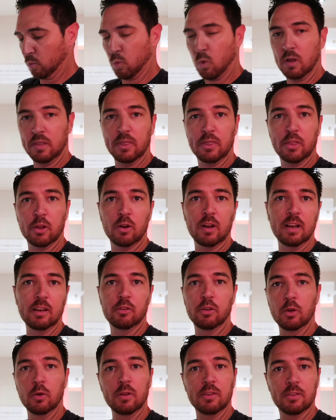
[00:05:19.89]

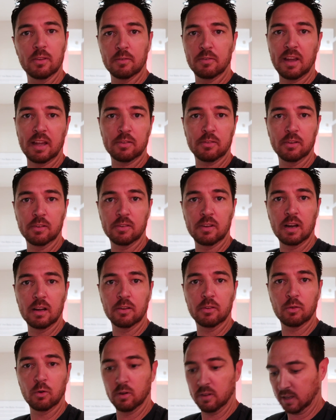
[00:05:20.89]
132 is the fastest
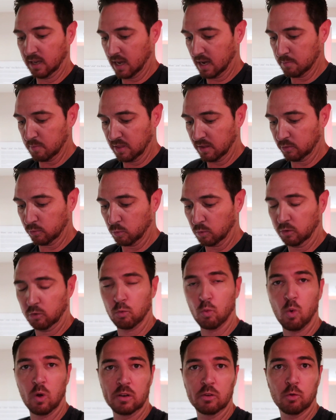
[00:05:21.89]
dinosaur in the game, and this one's
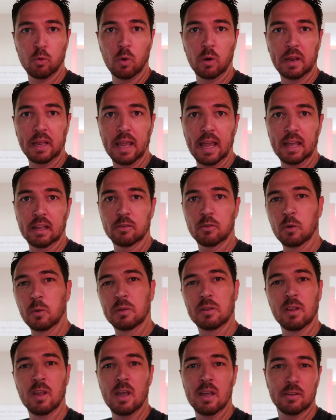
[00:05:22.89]
128.
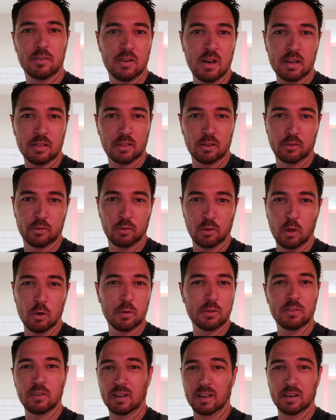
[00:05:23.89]
So it's not the
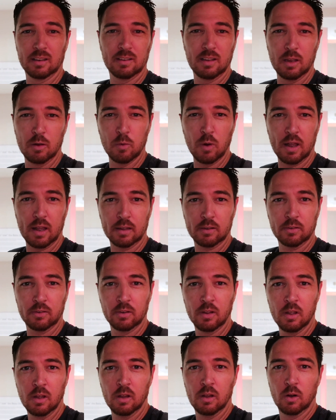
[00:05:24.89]
slowest like a
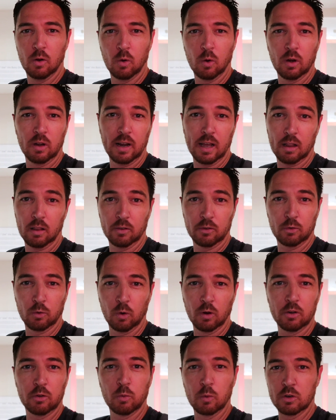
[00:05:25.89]
T-Rex or an
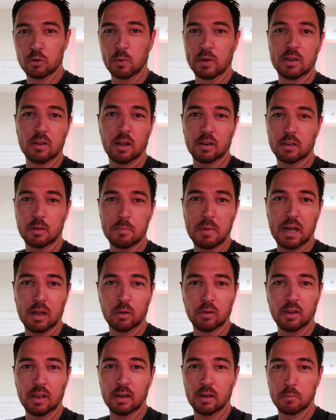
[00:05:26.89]
Allosaurus, which we talked
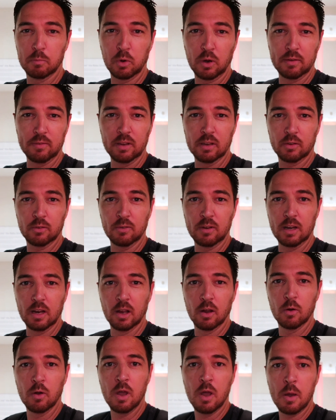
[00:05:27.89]
about in a previous
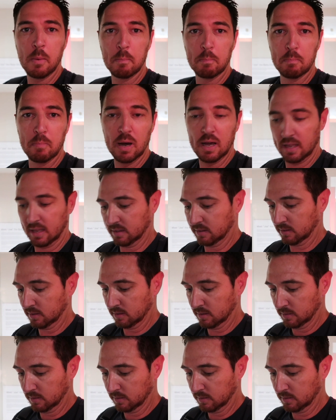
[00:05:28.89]
video, but